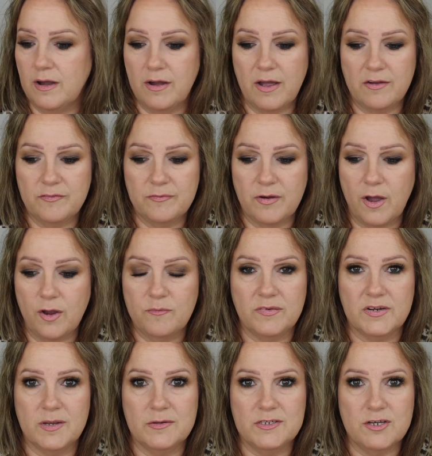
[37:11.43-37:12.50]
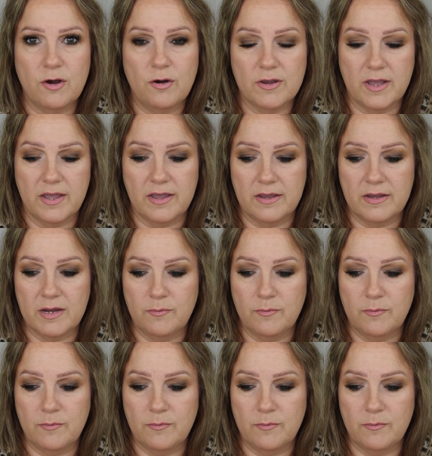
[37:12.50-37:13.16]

I'll have hopefully a darker hair.